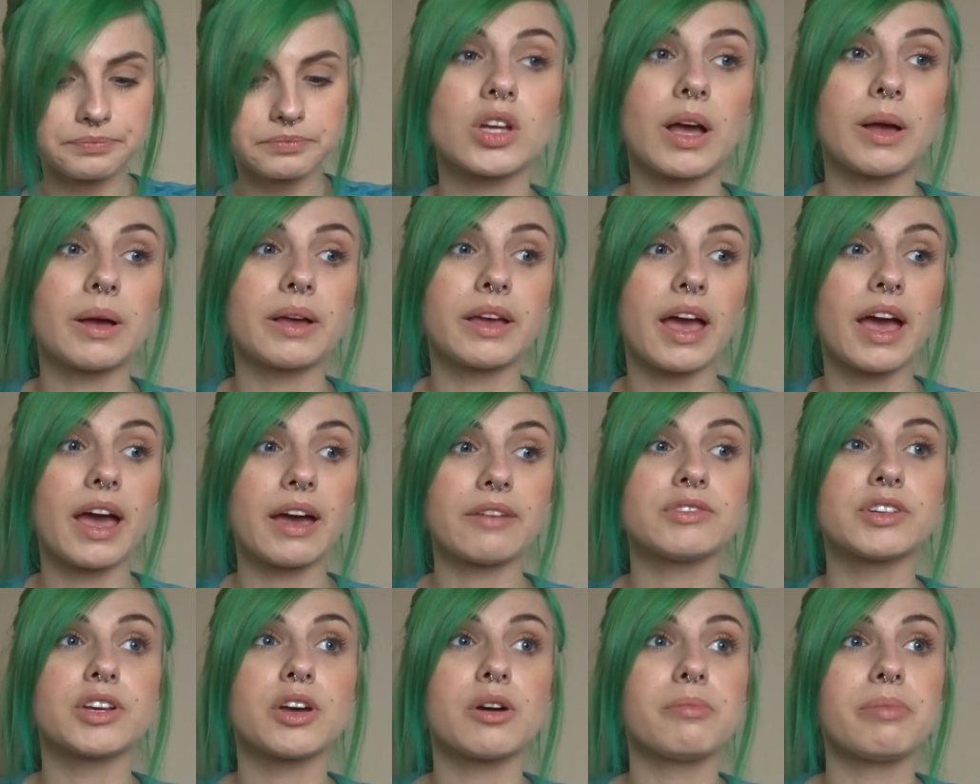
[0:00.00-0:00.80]
I
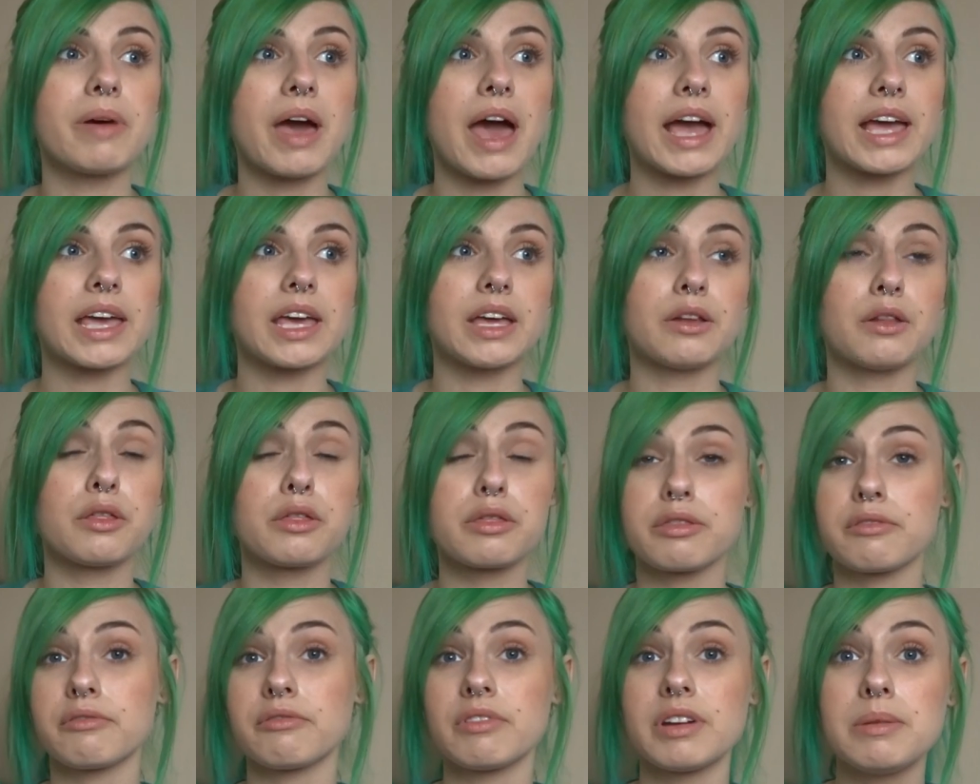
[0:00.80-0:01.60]
have to go back in
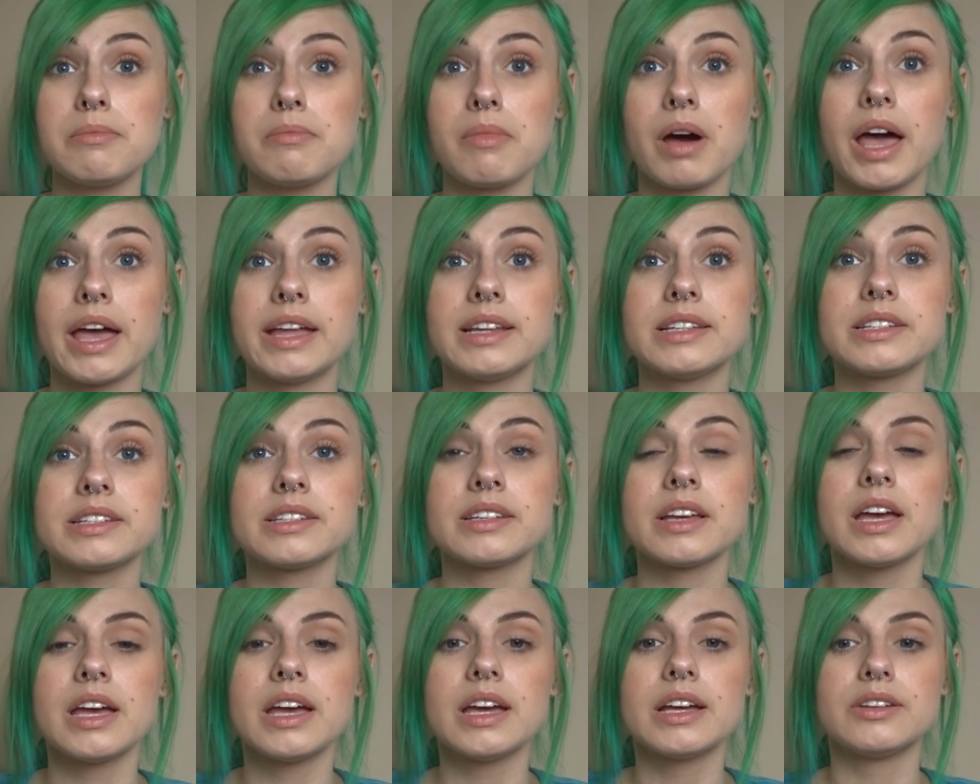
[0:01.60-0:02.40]
3 months
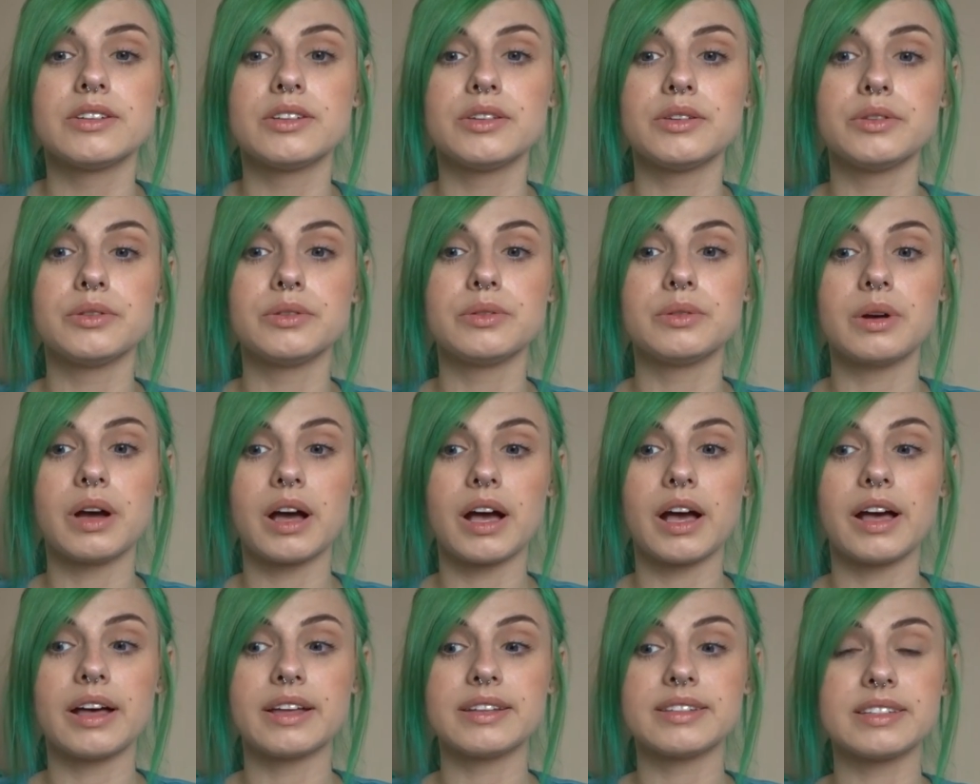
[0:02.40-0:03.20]
to
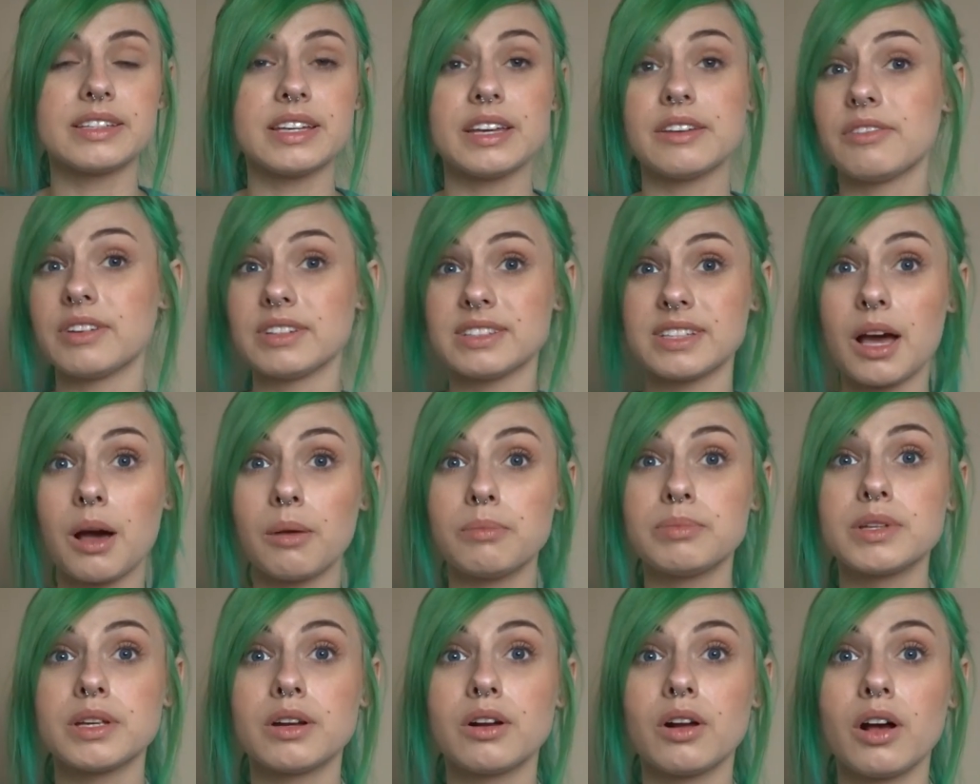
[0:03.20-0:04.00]
see if it's
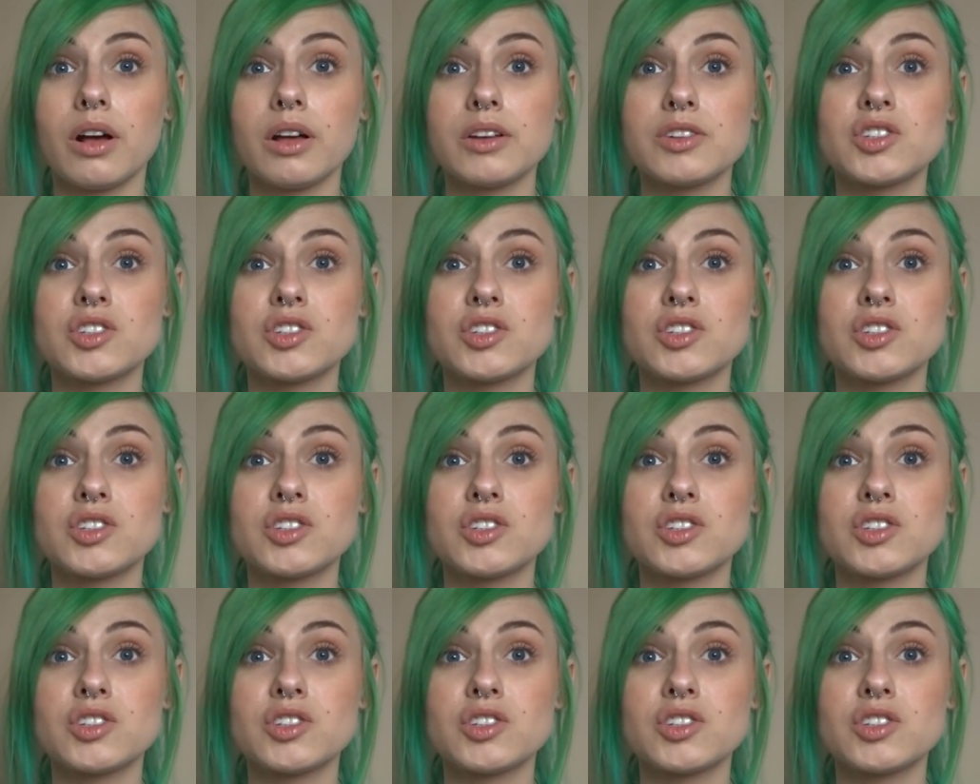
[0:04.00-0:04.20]
helped at all.